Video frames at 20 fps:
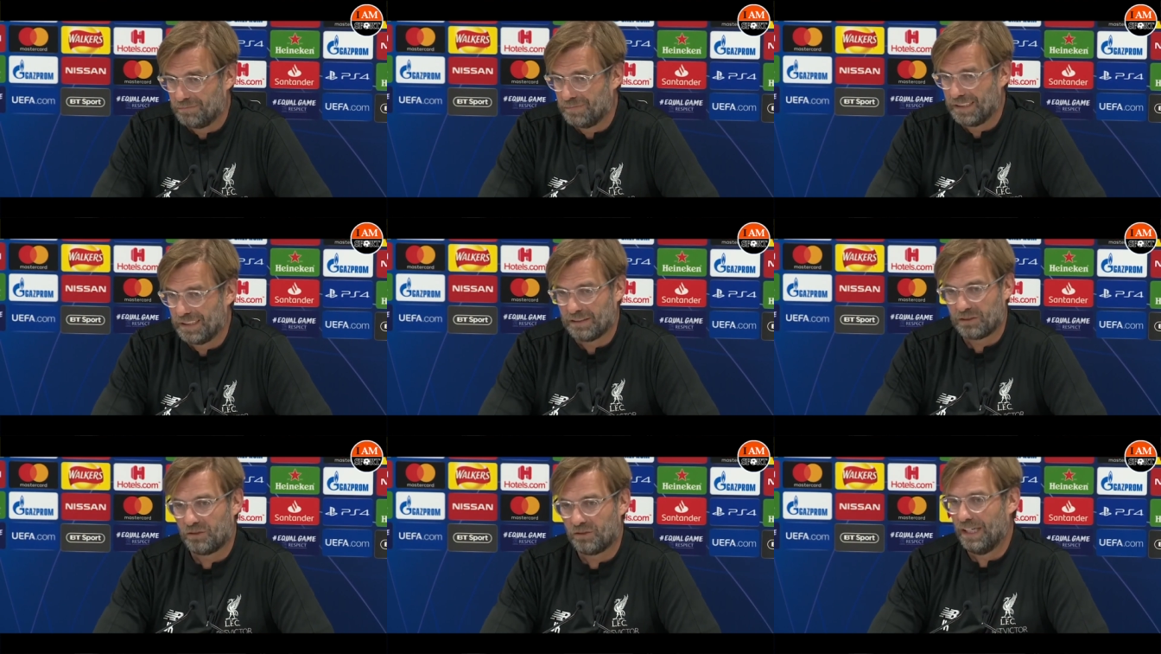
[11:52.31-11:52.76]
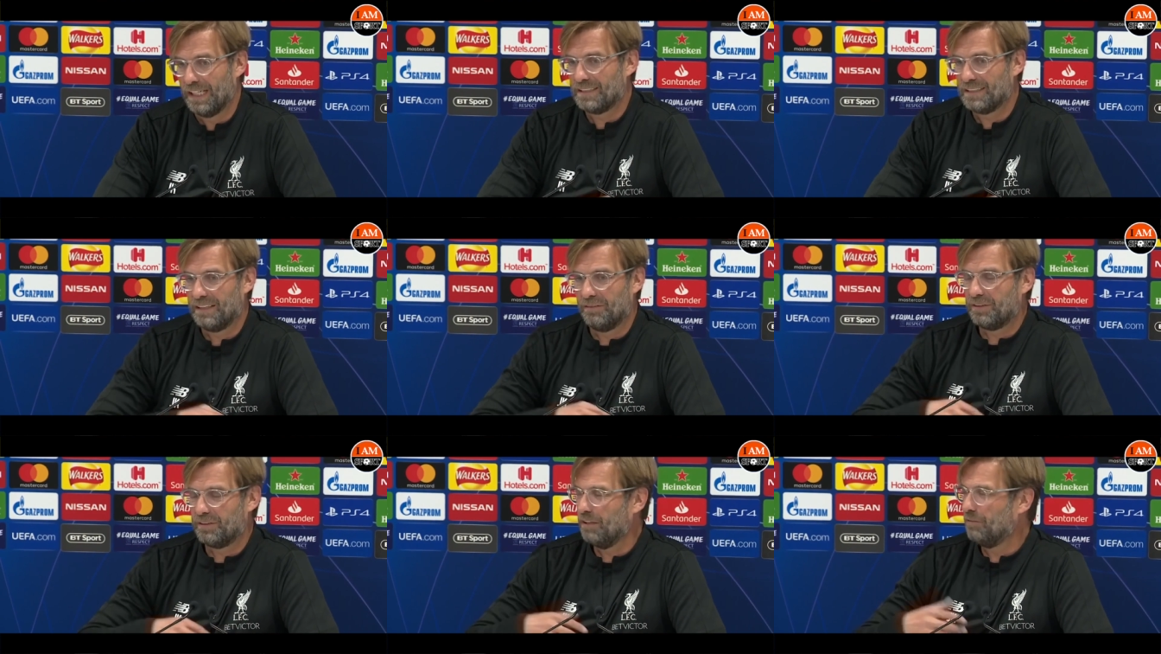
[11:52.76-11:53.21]
the
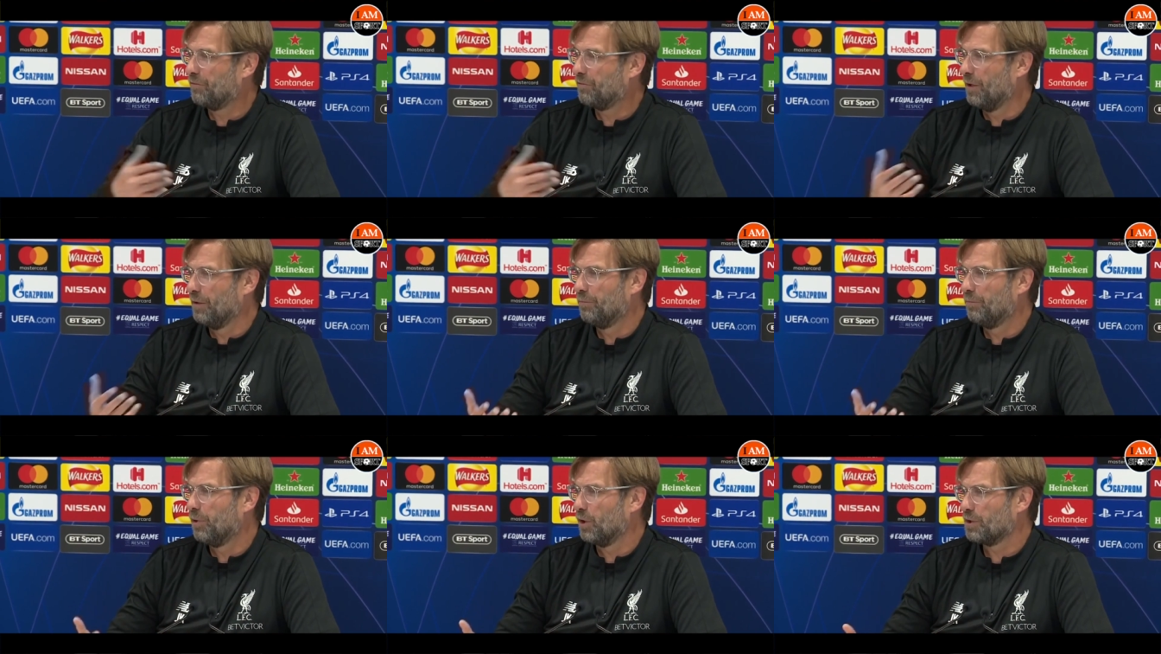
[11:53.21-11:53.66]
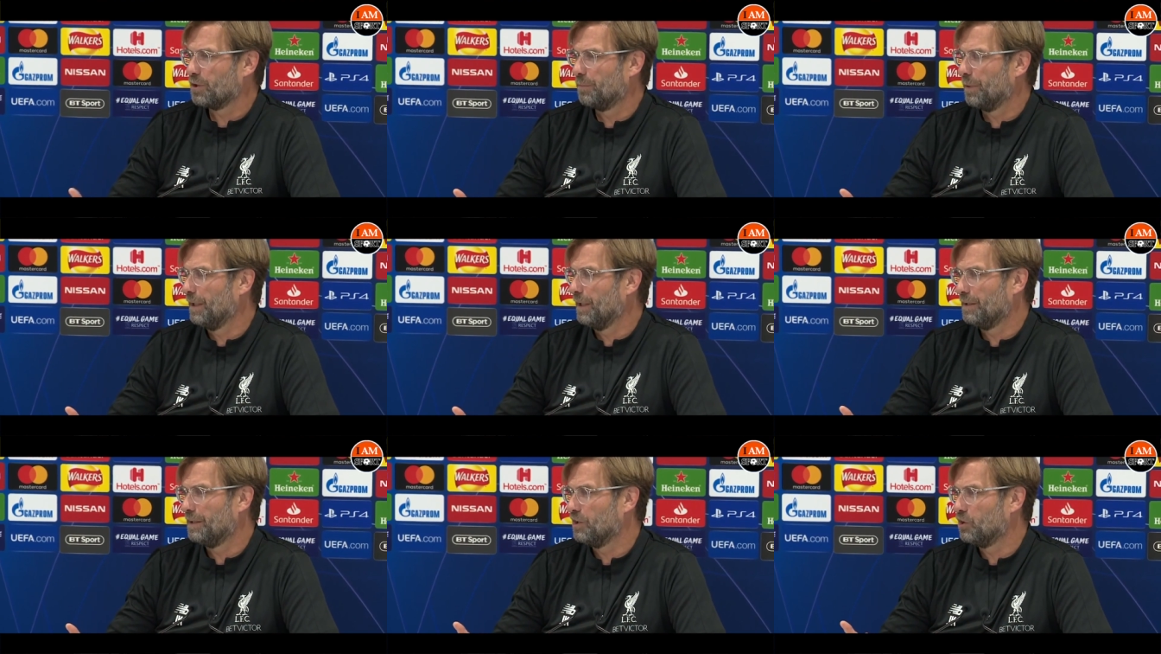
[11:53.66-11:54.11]
strengths have different
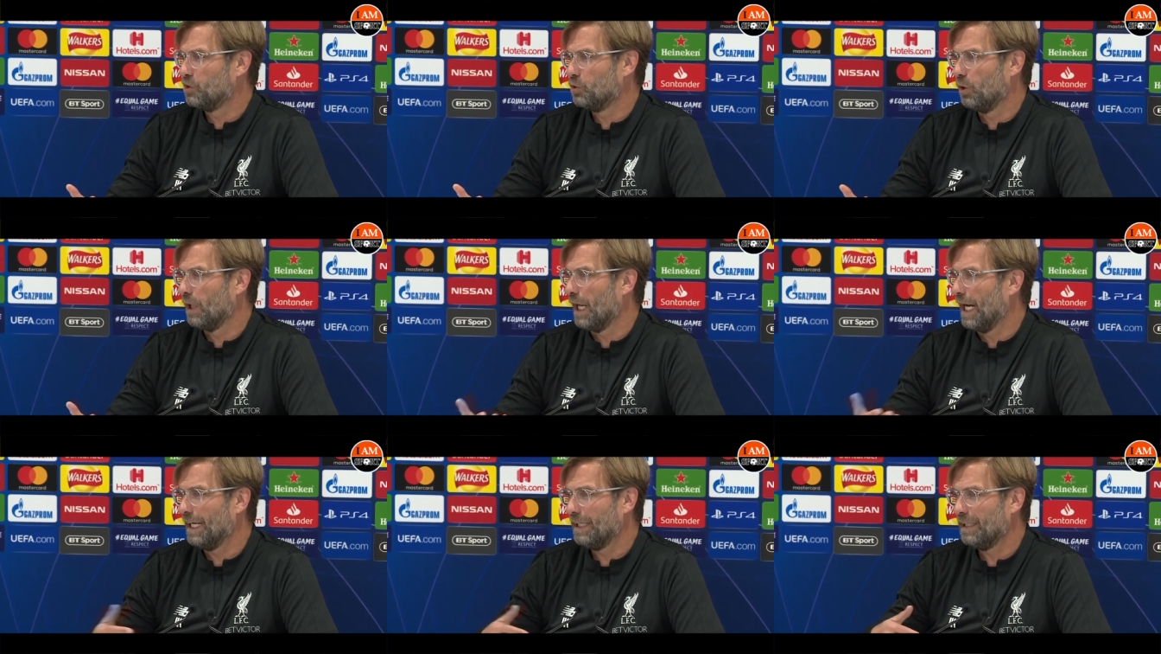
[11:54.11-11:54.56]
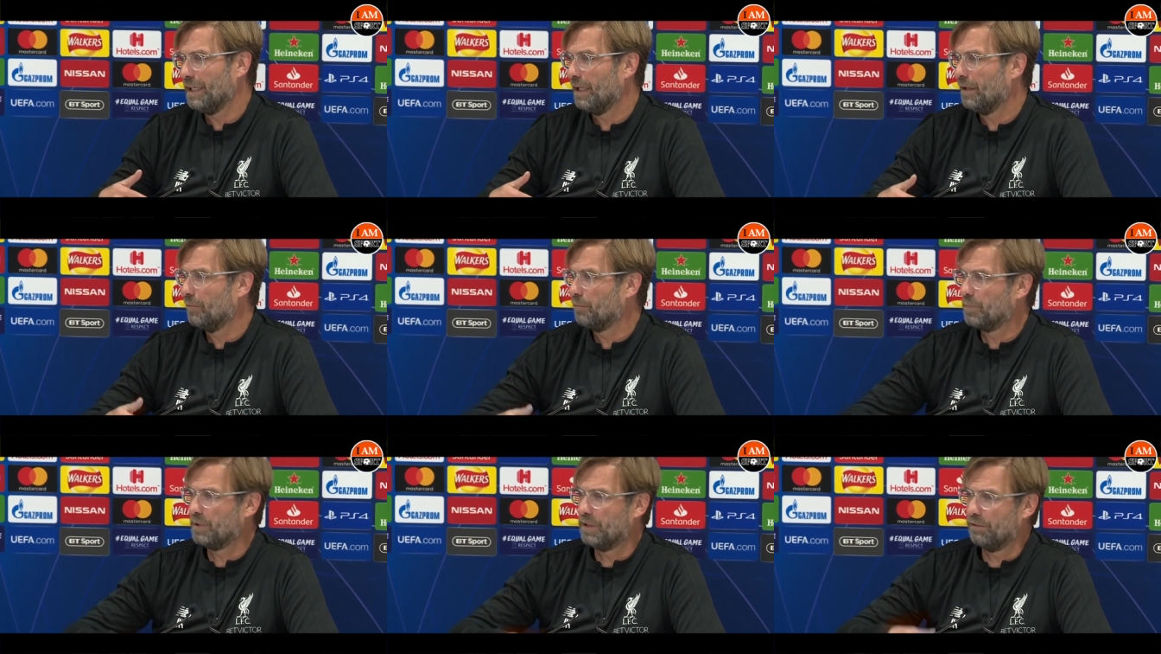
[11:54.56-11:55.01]
possibilities to line
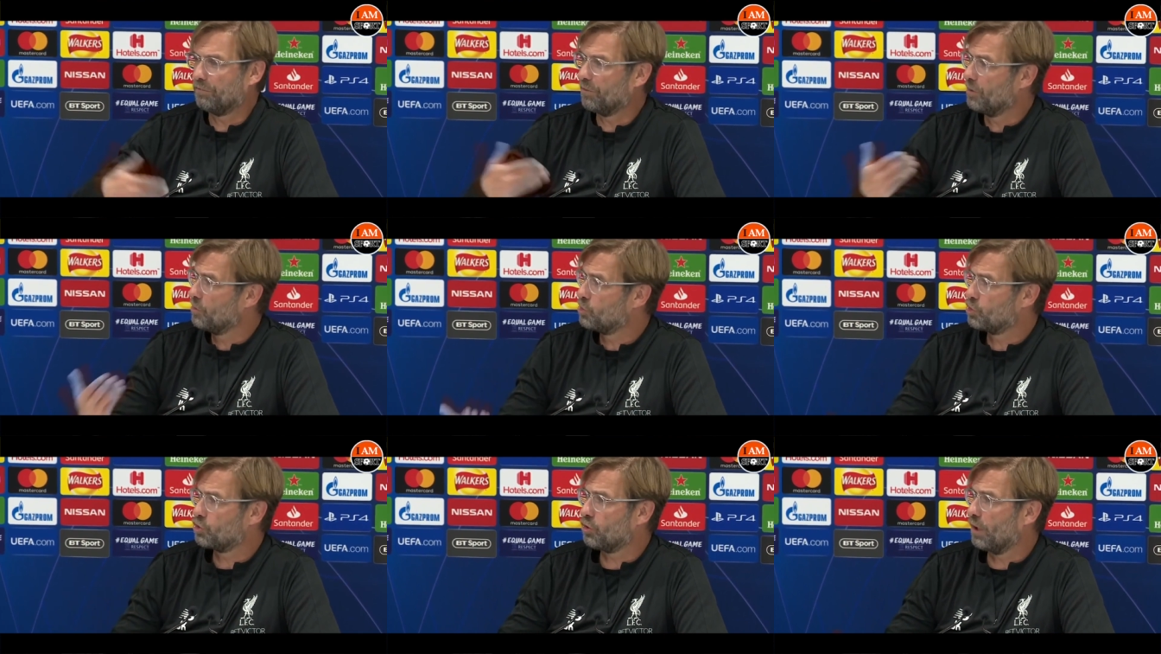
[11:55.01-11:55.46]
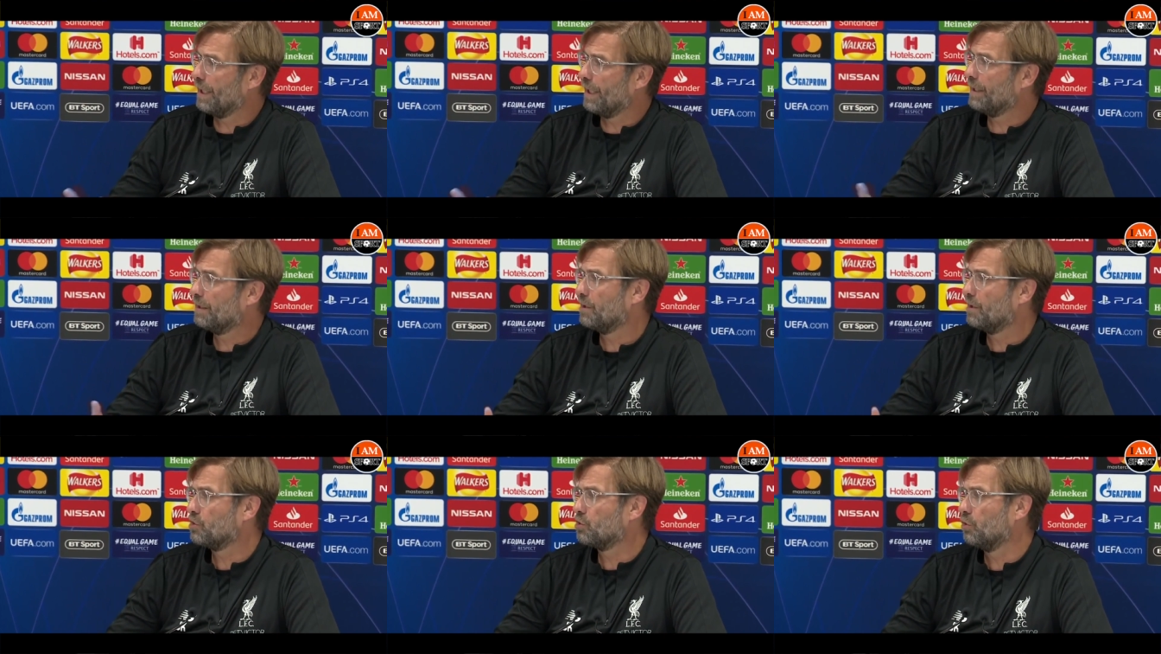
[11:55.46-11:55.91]
up, different
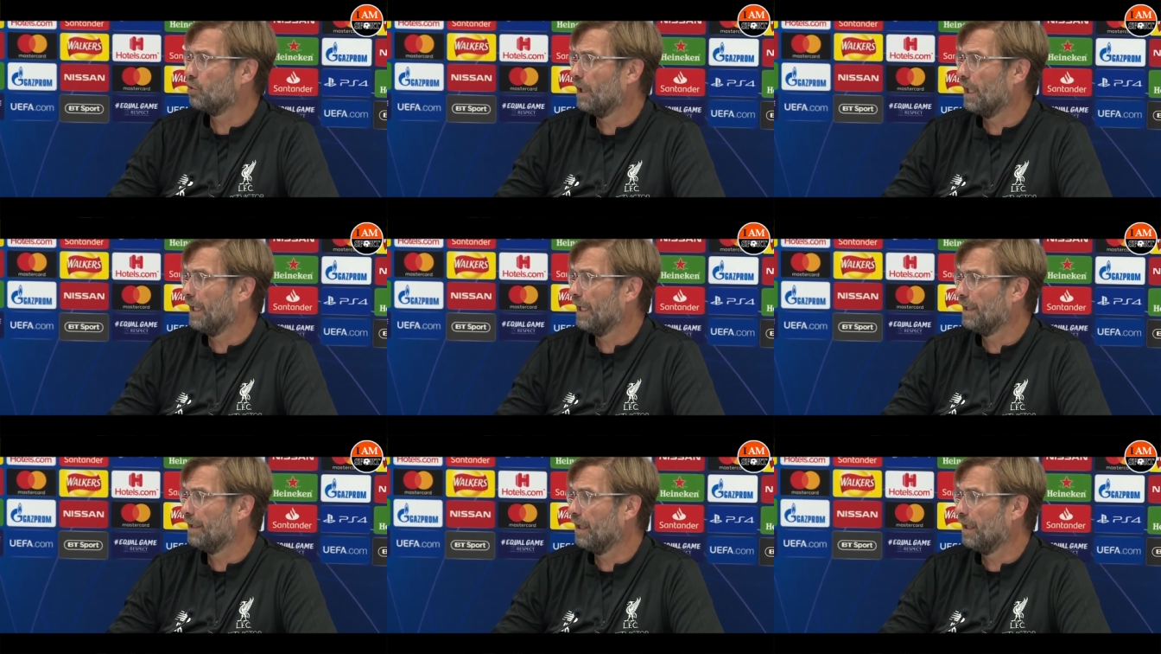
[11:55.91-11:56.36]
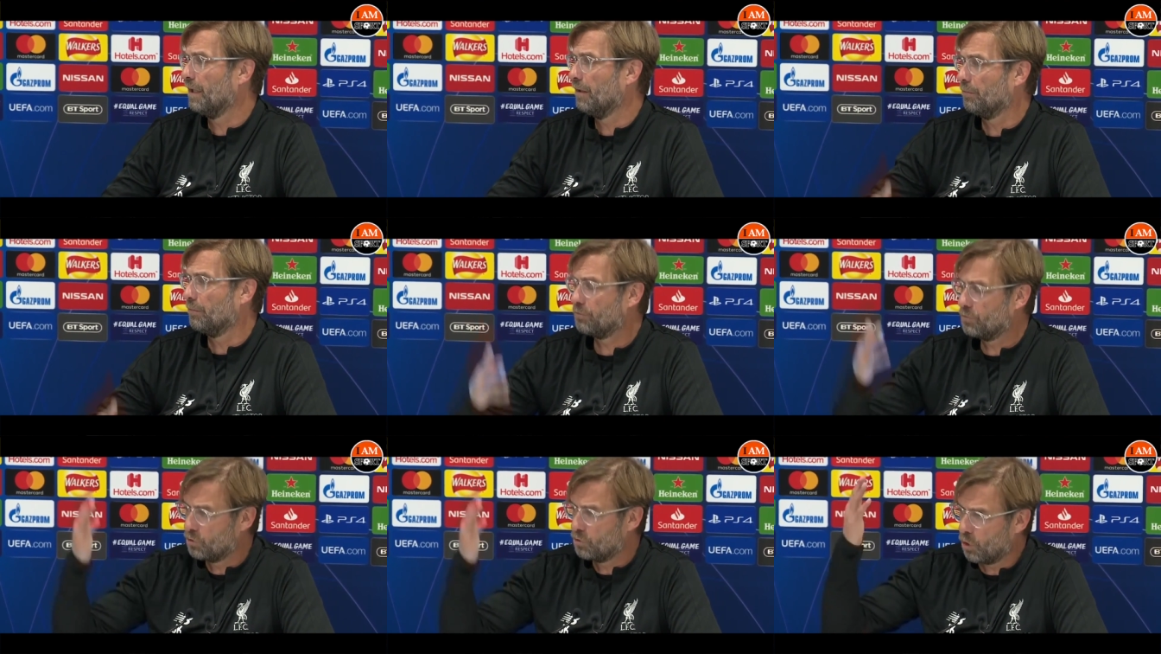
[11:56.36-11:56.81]
strikers to line
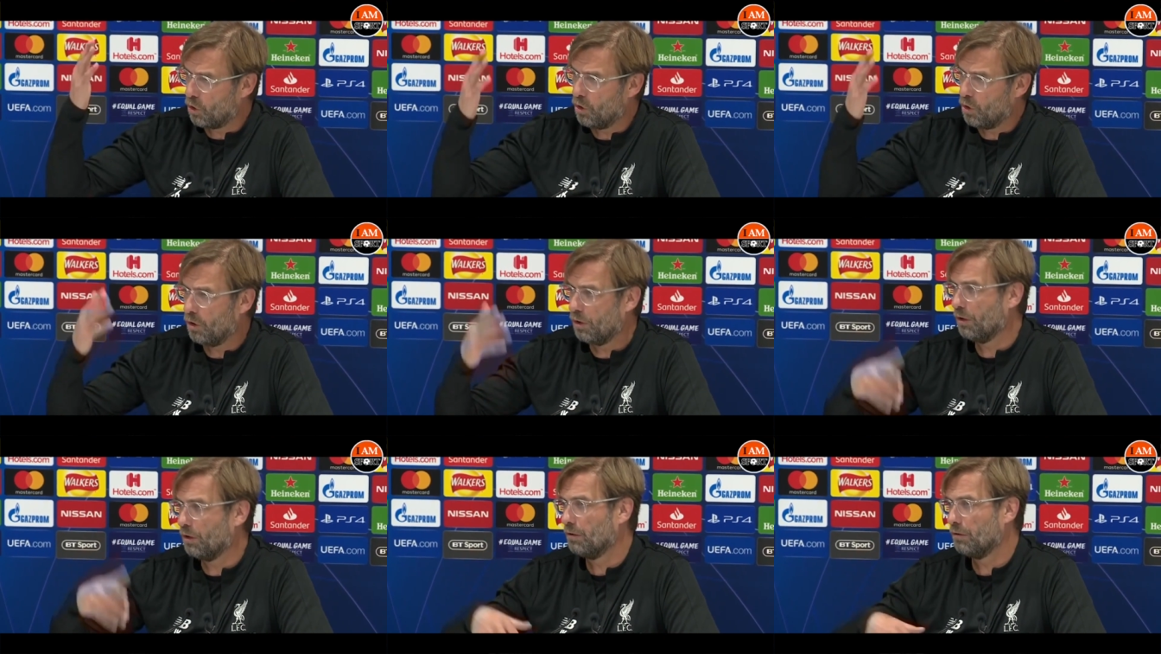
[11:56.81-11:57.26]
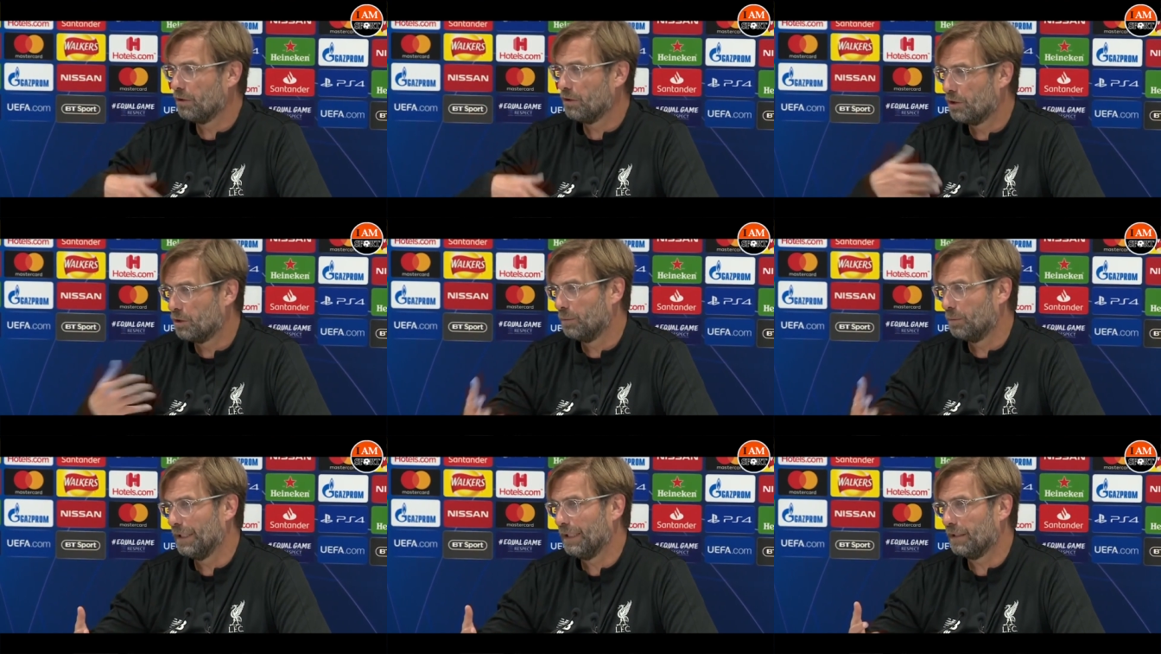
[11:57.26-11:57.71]
up, tall,
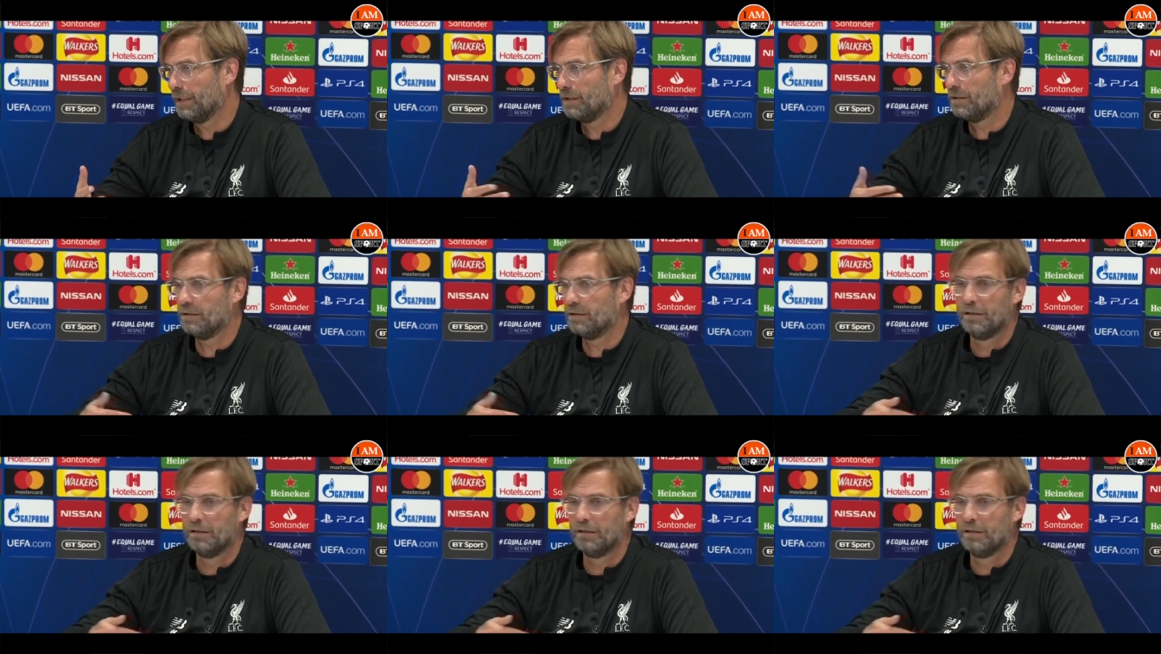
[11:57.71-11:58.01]
quick,